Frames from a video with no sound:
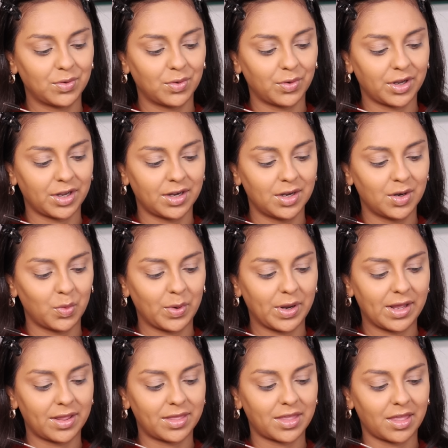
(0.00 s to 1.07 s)
to go in
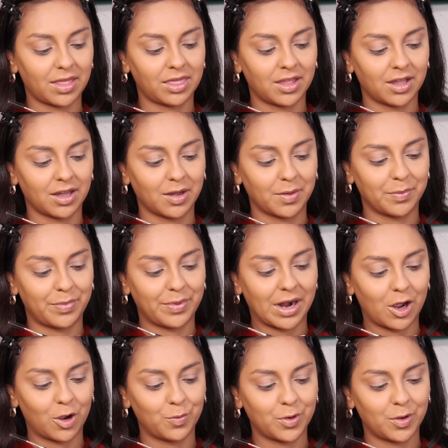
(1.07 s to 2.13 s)
with the
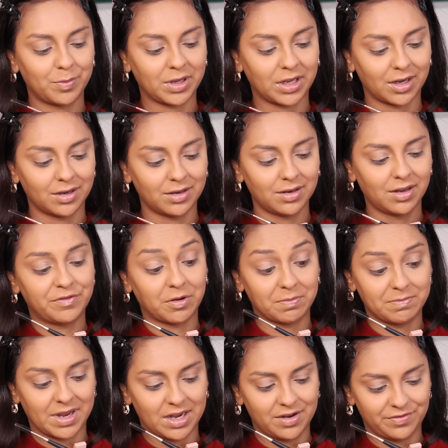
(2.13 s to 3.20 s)
Brow Pomade
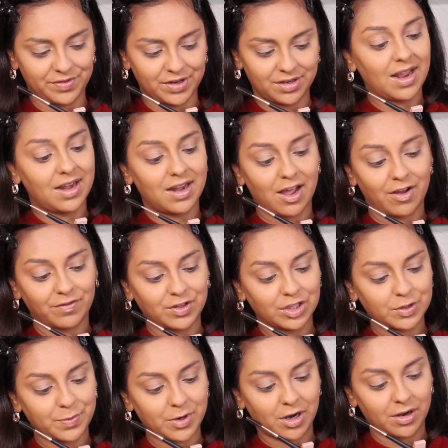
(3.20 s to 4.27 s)
from Benefit. I love
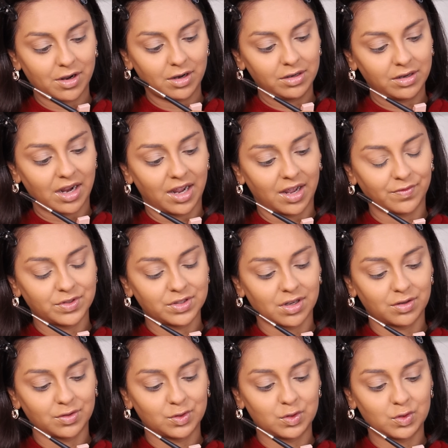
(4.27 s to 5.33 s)
this product. I have
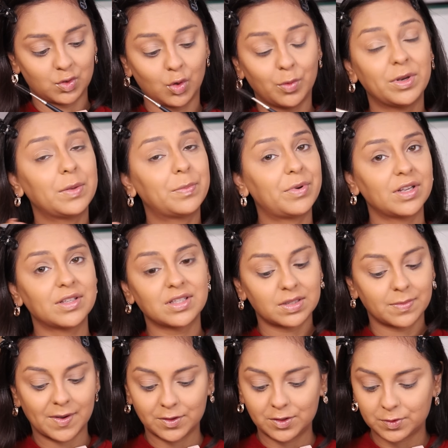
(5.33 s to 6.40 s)
sung so many
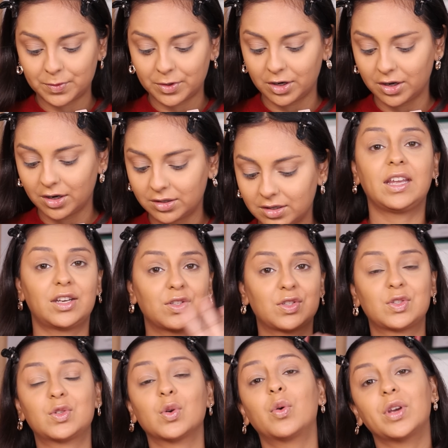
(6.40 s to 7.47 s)
praises about this product. It
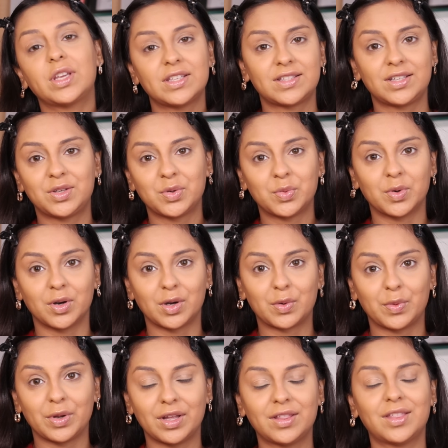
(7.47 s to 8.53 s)
is so easy to
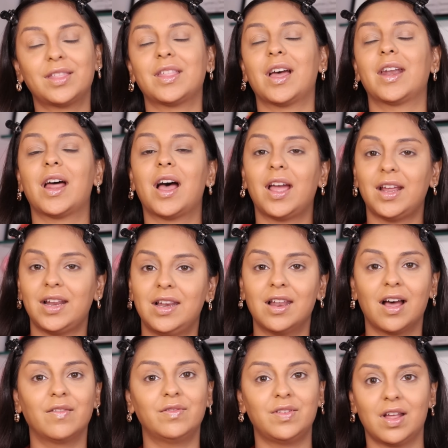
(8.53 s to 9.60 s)
work with that I
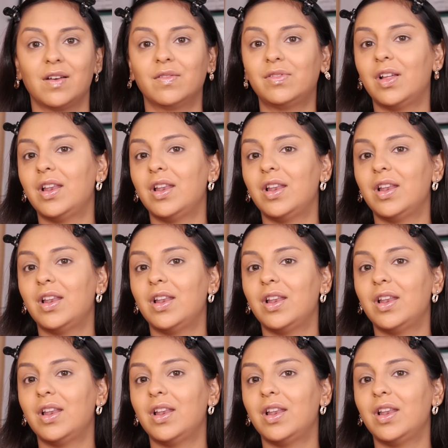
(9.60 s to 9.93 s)
love, love,